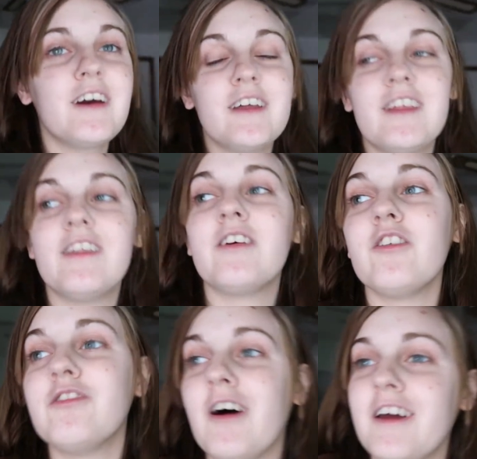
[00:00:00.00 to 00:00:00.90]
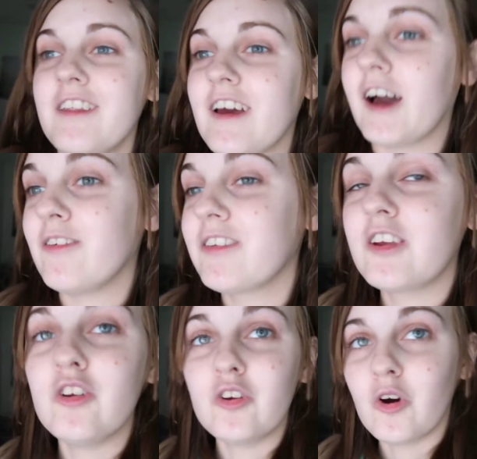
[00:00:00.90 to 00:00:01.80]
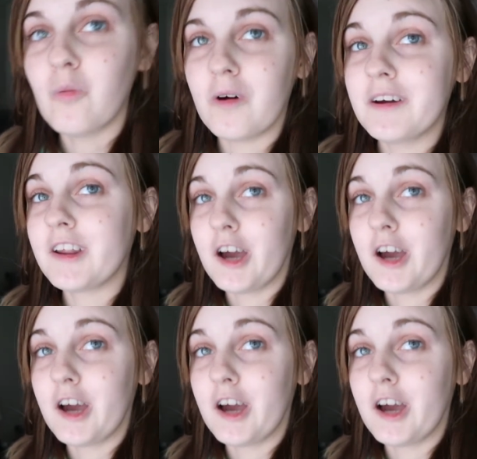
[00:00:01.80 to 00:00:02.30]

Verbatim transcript: until finally I was like, you know what?